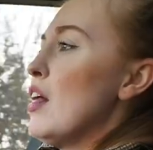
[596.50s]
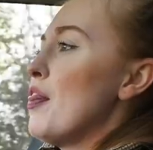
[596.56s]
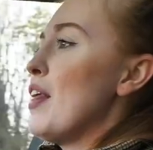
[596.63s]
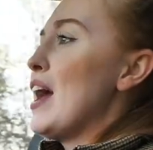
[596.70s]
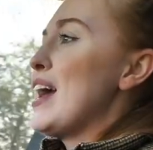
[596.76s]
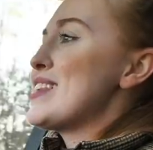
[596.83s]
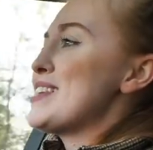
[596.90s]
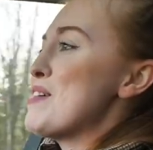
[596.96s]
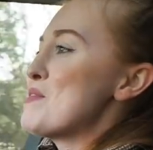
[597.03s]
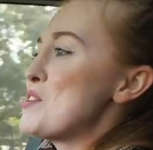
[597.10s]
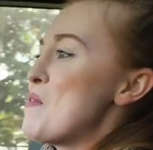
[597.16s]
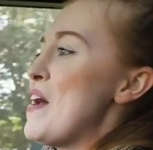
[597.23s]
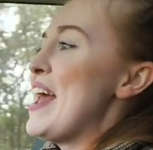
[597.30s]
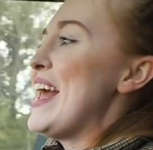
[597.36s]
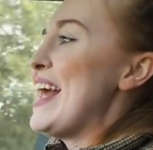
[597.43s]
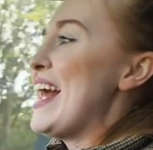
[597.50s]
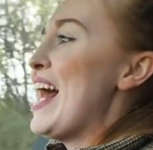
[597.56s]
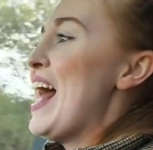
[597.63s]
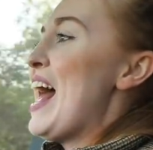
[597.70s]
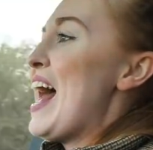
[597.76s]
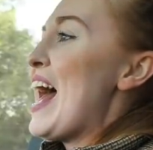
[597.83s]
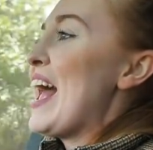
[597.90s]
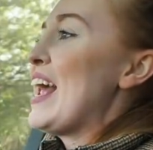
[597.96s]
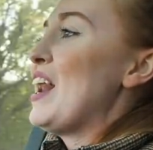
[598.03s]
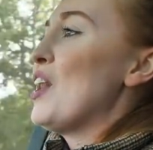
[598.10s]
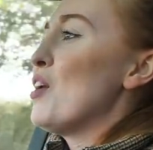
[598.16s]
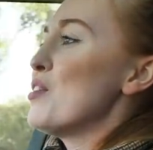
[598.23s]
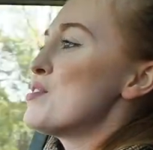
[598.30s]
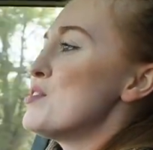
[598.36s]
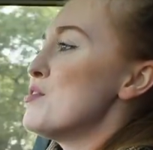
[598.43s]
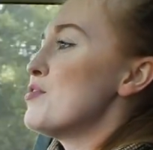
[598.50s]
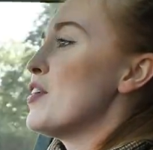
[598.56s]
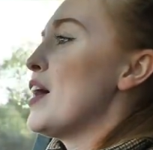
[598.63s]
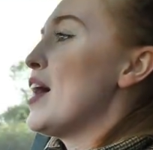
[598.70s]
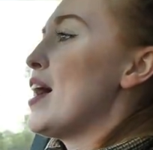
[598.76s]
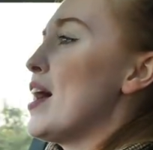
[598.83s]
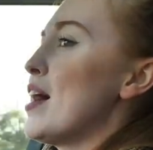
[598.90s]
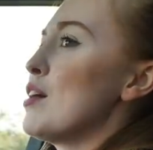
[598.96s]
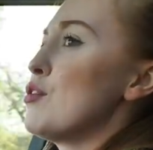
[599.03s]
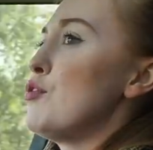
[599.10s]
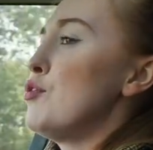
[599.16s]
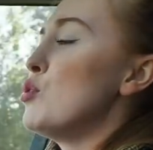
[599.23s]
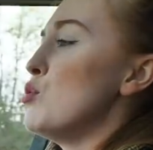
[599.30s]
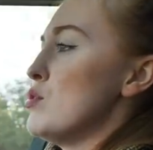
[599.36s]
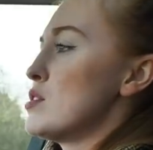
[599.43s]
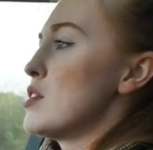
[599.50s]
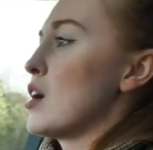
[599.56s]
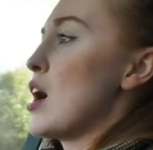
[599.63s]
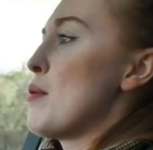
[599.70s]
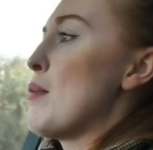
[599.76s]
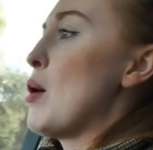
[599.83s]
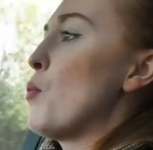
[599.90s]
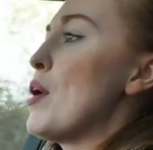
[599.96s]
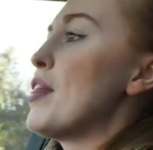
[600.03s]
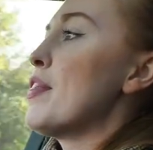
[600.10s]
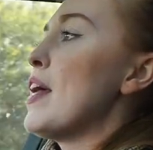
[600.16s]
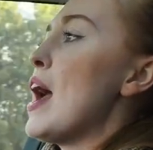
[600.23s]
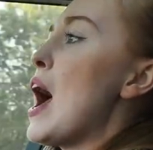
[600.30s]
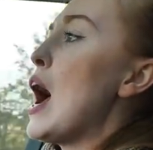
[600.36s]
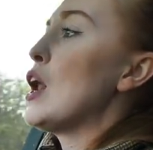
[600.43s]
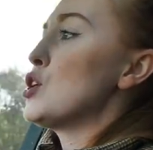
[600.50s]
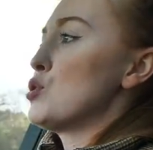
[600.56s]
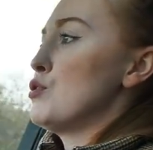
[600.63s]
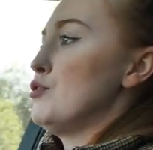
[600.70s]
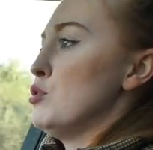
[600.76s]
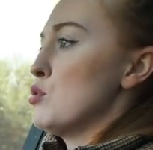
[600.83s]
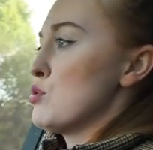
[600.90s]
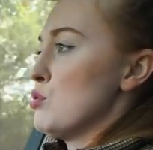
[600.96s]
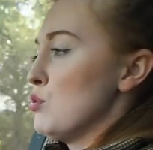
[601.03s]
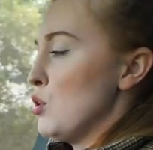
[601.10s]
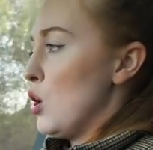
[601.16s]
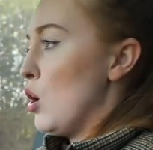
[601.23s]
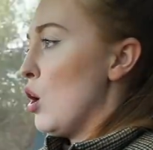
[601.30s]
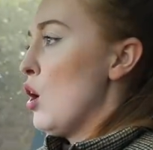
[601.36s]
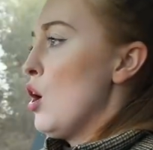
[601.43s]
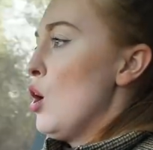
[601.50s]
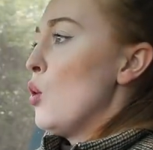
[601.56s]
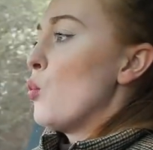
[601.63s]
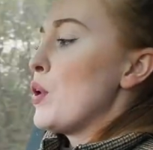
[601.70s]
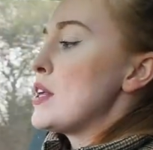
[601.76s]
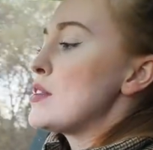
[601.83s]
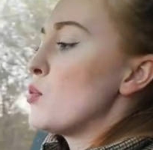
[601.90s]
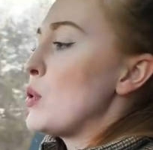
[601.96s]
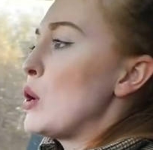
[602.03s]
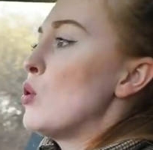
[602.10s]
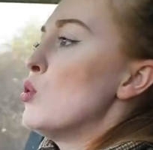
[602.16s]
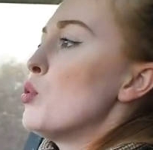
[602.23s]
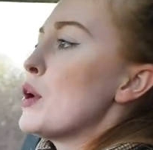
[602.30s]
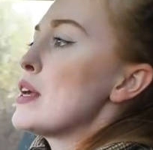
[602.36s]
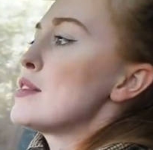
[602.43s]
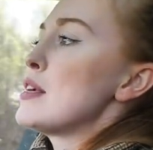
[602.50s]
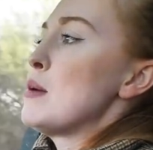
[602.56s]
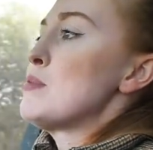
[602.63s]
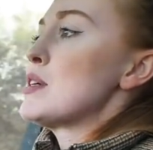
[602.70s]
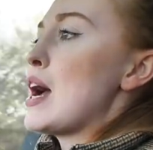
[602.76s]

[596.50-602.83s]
there seems to be a lot of faults that come up, whether they're actual faults or not. We always seem to